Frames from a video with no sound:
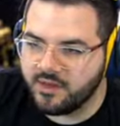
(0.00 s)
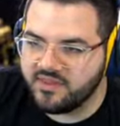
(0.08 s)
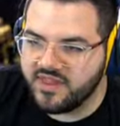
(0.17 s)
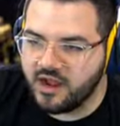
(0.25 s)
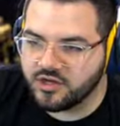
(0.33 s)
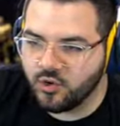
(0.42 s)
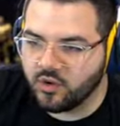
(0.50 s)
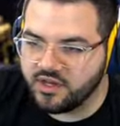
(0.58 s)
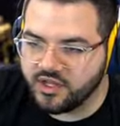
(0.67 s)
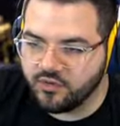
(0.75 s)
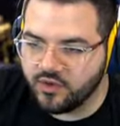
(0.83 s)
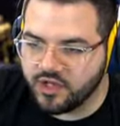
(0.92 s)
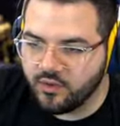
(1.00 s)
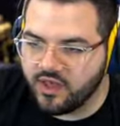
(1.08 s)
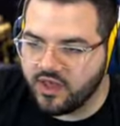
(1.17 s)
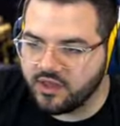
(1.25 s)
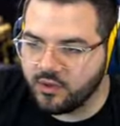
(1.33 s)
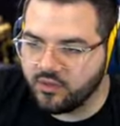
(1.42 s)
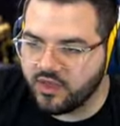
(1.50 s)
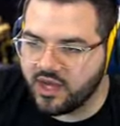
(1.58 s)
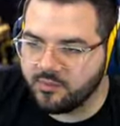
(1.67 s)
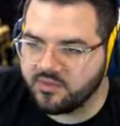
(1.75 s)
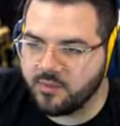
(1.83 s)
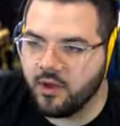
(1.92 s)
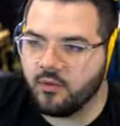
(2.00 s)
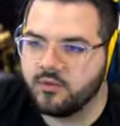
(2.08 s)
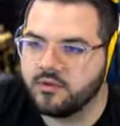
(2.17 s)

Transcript: in the air, Jordan. You and you and you hit him with the bow.